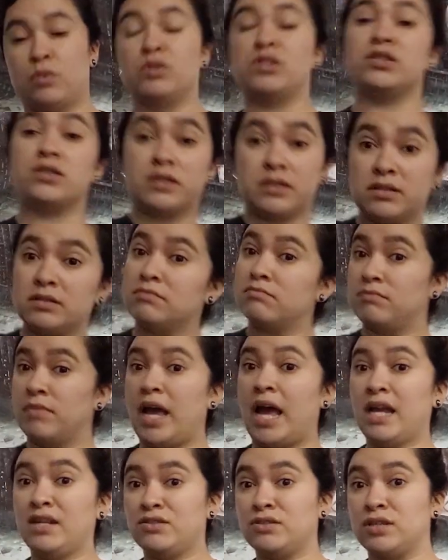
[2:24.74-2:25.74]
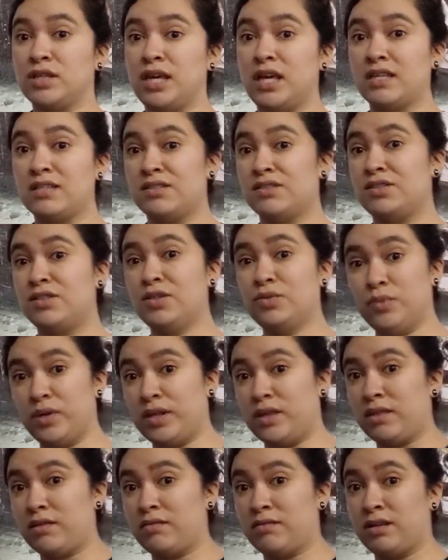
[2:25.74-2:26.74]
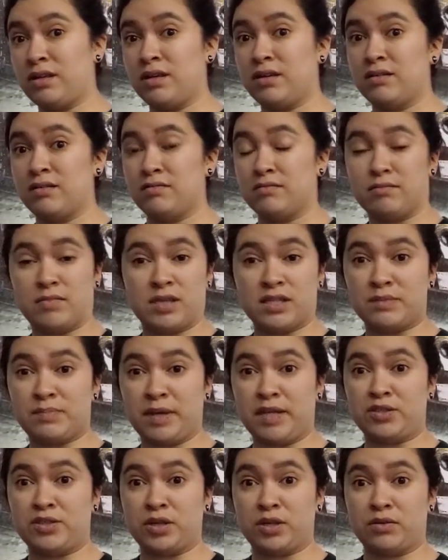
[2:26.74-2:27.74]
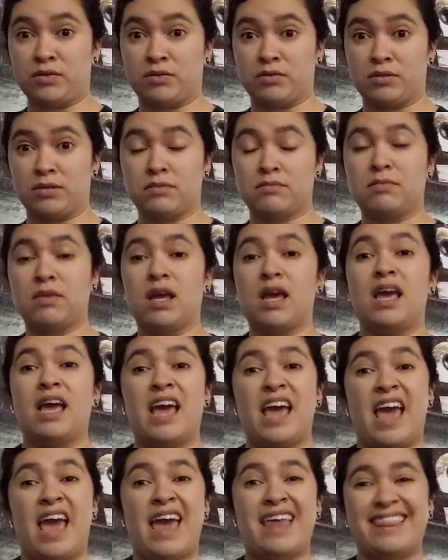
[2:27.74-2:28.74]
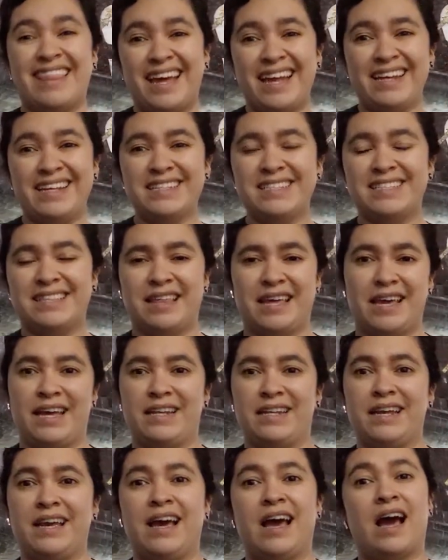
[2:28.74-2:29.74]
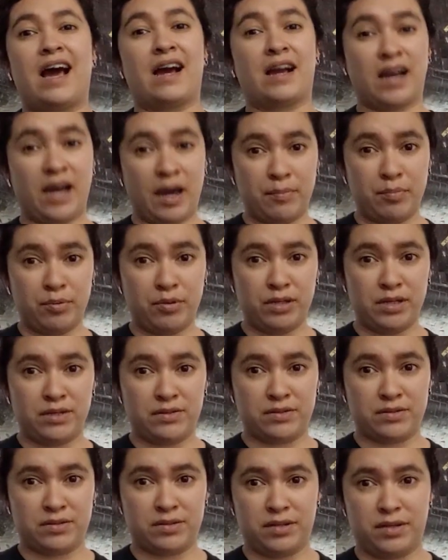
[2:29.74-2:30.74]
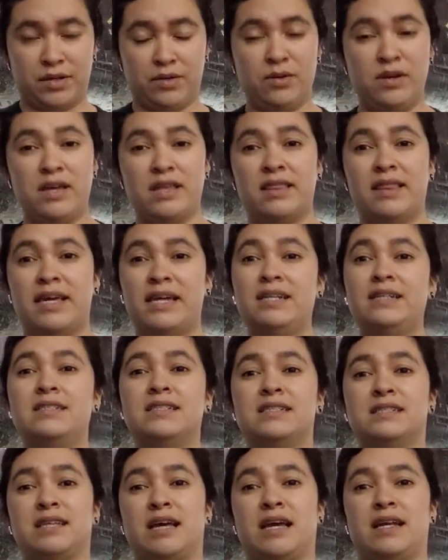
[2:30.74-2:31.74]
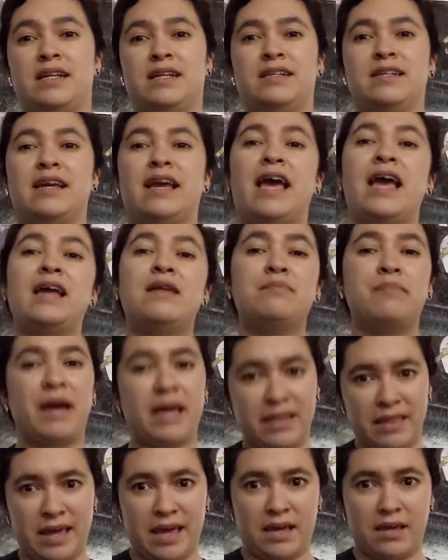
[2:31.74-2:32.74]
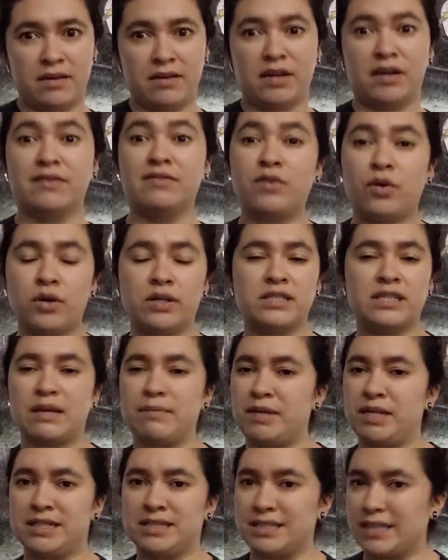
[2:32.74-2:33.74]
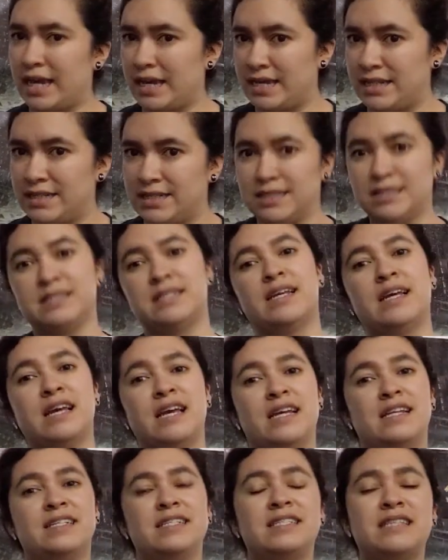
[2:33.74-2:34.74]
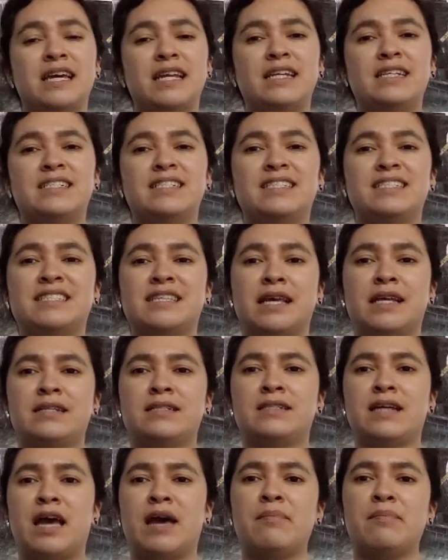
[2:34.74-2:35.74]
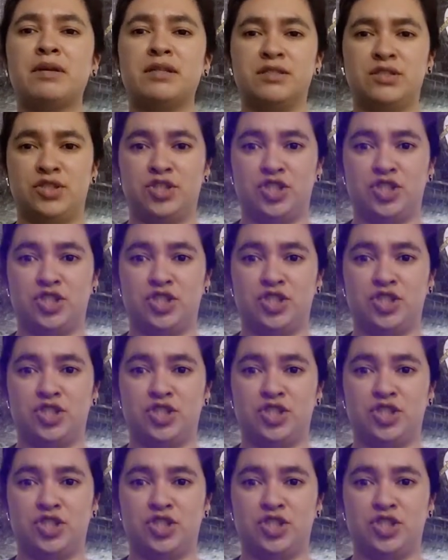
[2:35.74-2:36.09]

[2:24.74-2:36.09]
which actually has to do with the space shuttles. And that is that a couple years ago, they decided, and by they, of course I mean scientists, decided to send up